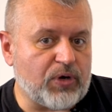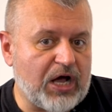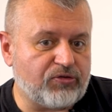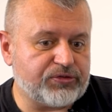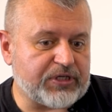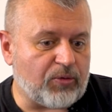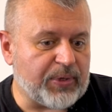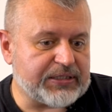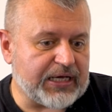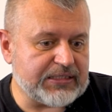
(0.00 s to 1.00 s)
how
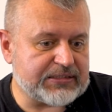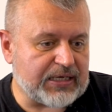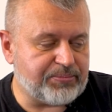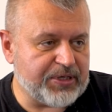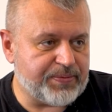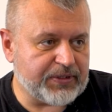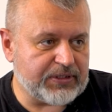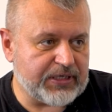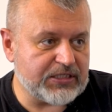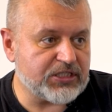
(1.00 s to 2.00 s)
traumatized are people,
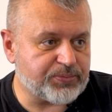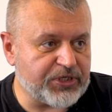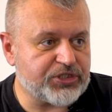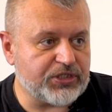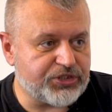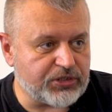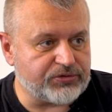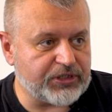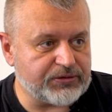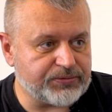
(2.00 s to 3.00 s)
and especially
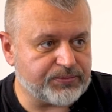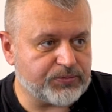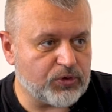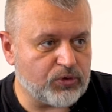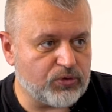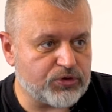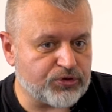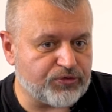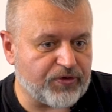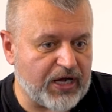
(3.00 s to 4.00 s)
children who
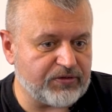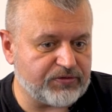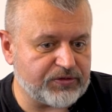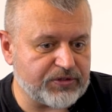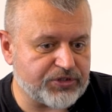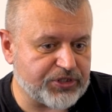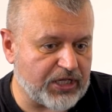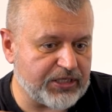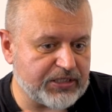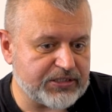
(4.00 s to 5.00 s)
survived
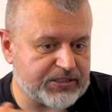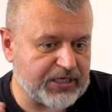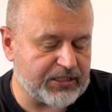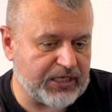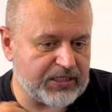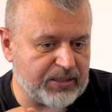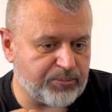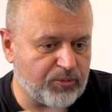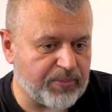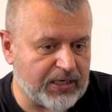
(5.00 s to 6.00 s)
shellings
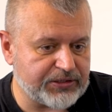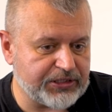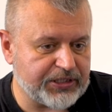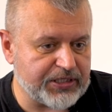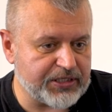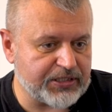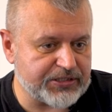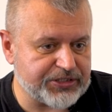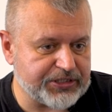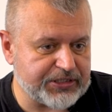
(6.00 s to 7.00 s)
and bombarding in their
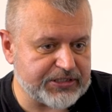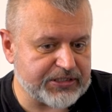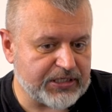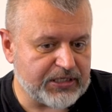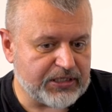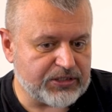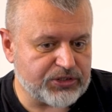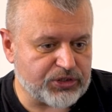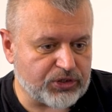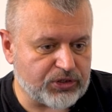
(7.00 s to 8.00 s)
cities.
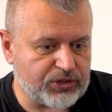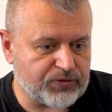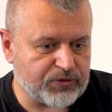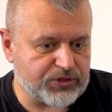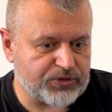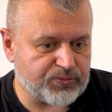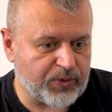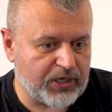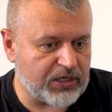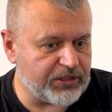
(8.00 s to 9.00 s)
So it was
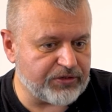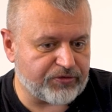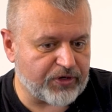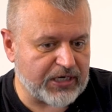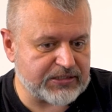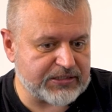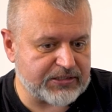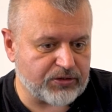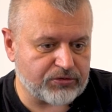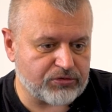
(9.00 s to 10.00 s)
very clear for us
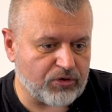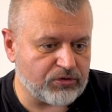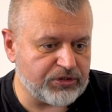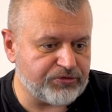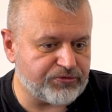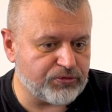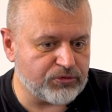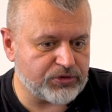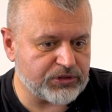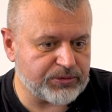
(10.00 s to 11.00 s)
it's not only
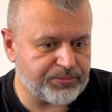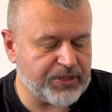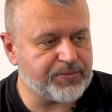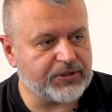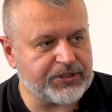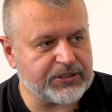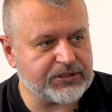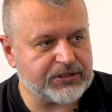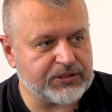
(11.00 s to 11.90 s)
food people need.